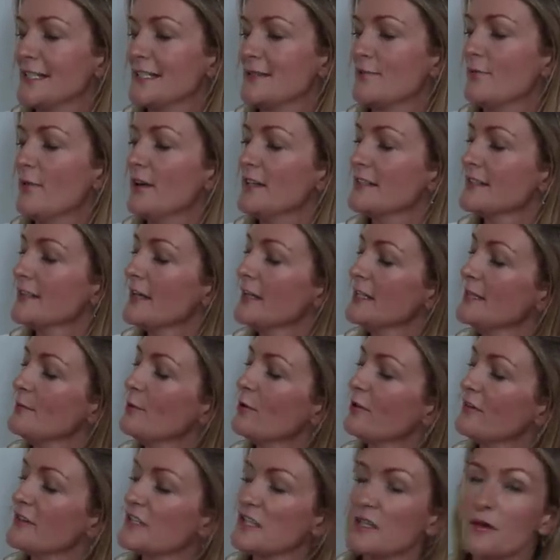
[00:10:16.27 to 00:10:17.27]
It's slightly
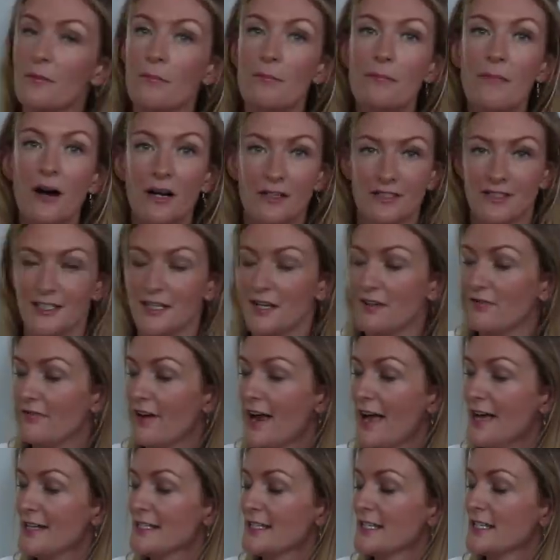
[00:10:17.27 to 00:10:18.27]
more of a tomato
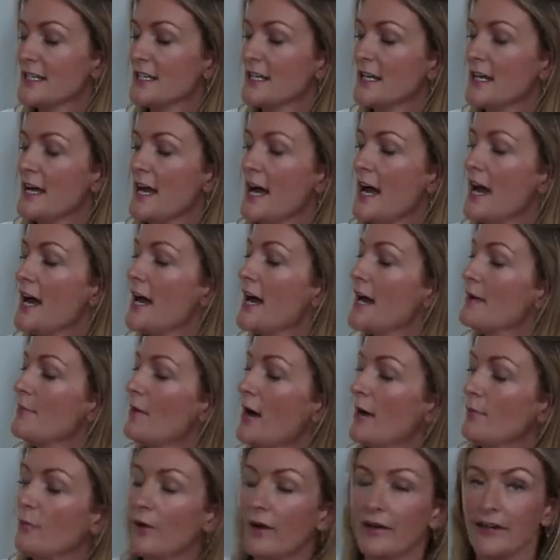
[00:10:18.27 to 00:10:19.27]
red.
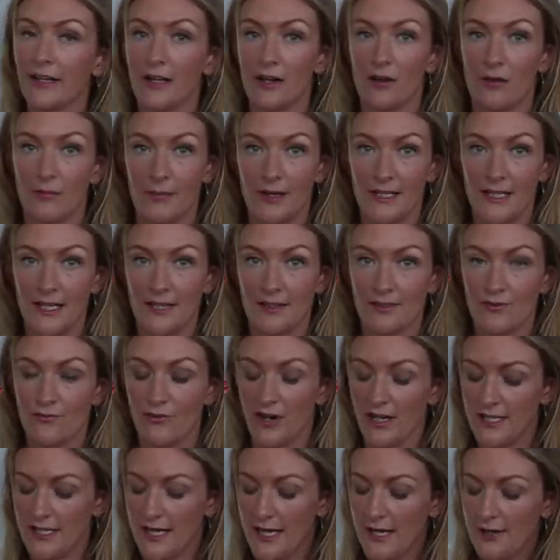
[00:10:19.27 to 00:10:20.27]
I'm wearing it on my nails
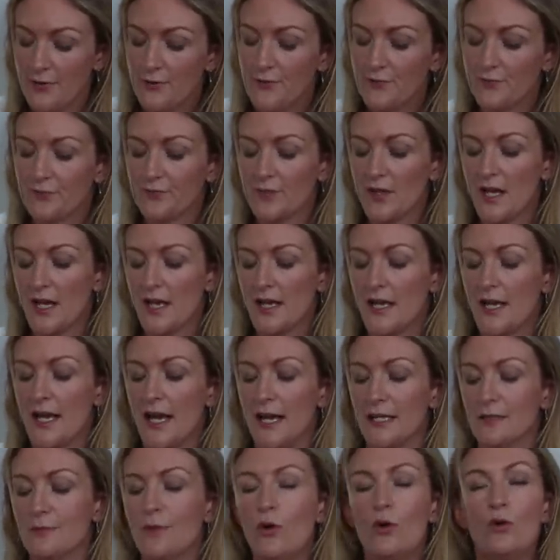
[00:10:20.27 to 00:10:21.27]
right now.
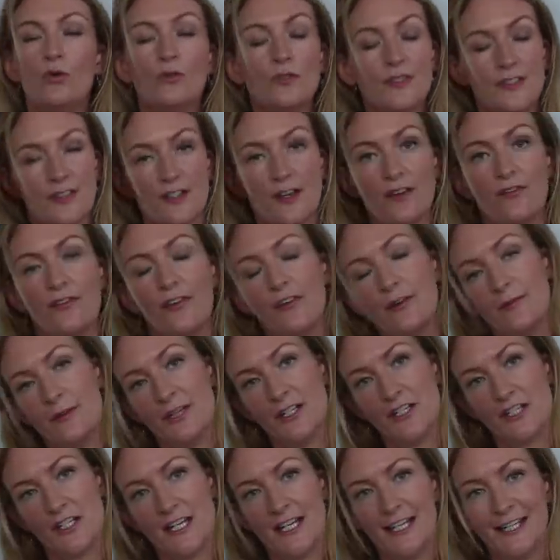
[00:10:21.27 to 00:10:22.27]
And I'm also very
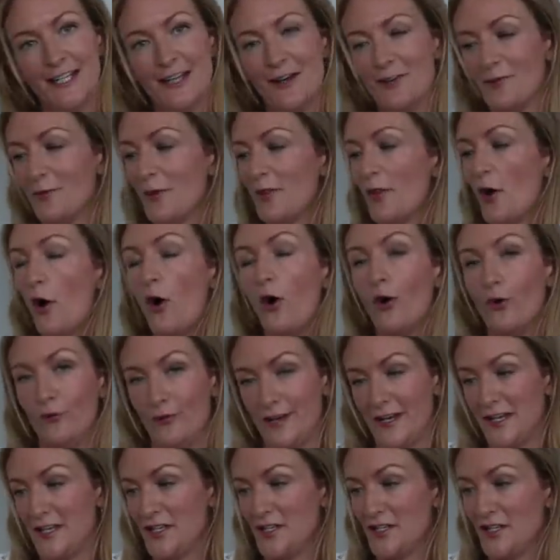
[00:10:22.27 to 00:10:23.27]
much in love with
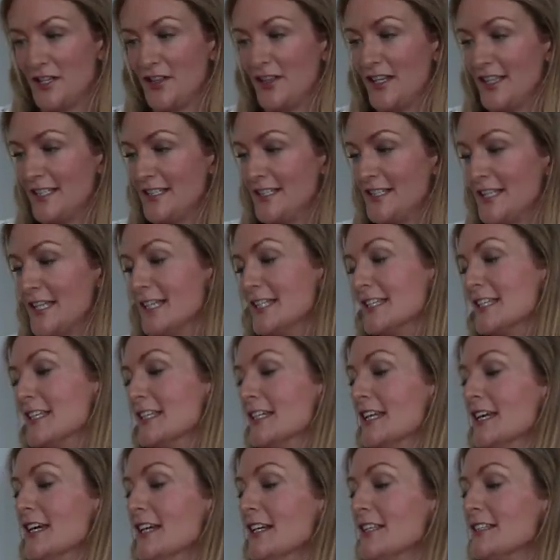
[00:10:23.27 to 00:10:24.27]
orange this
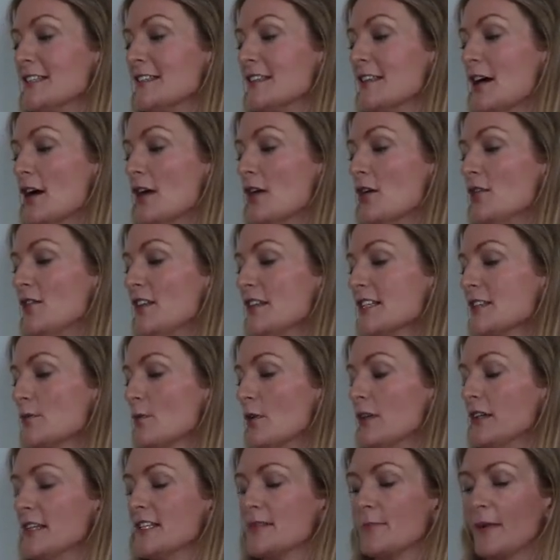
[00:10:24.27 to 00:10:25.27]
season. So this
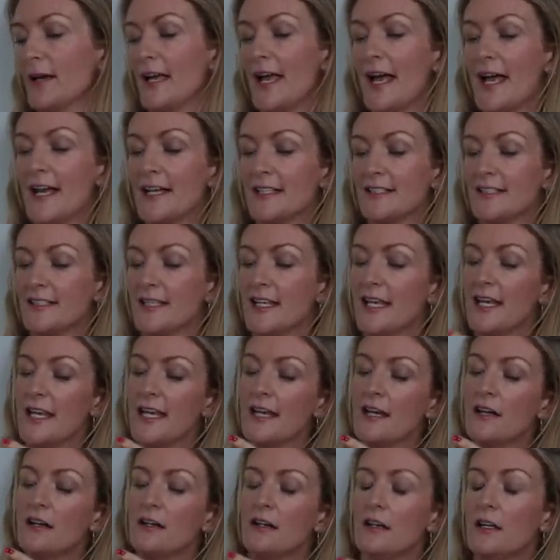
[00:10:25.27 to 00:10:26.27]
one is by Essie.
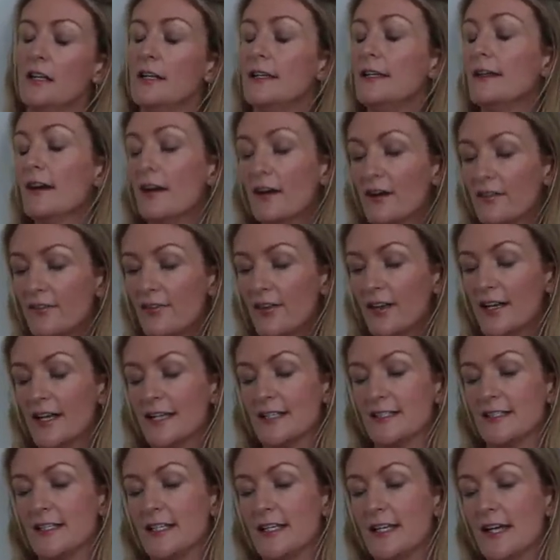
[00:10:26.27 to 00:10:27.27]
Love
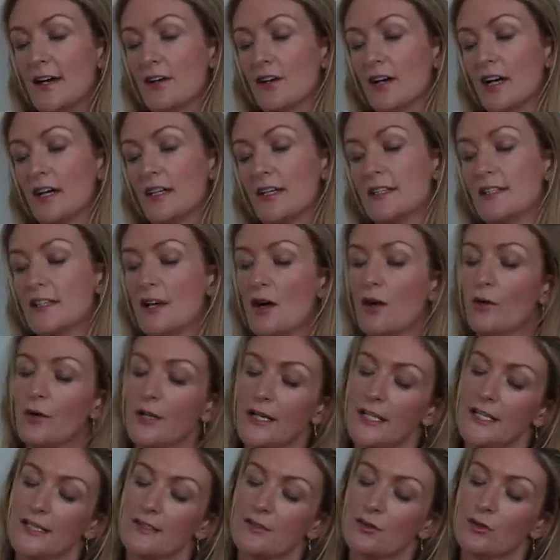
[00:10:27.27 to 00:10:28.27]
Essie nail colours.
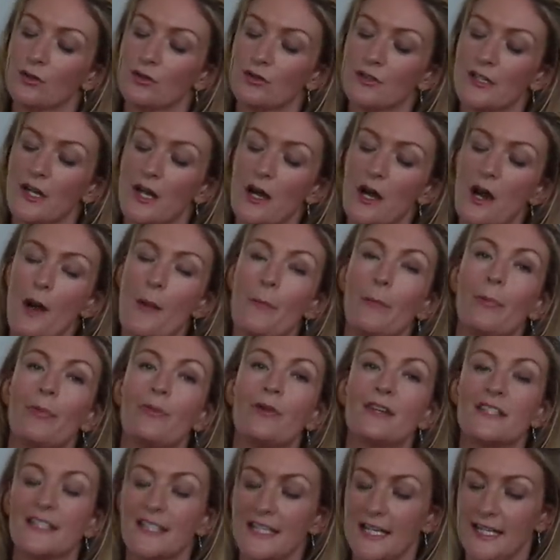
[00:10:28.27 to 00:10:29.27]
Oh, and it's called
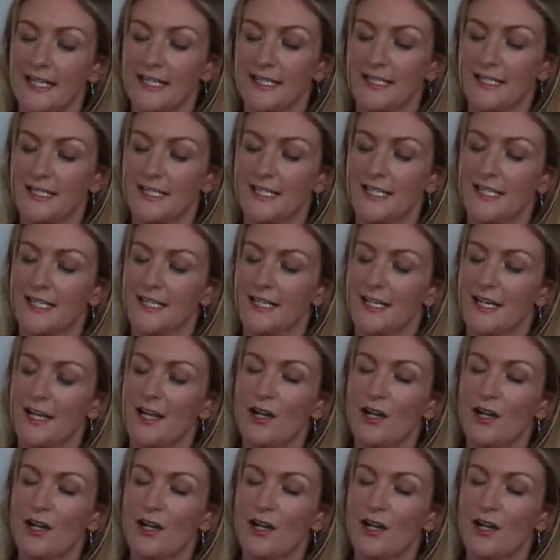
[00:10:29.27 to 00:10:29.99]
Brazilient.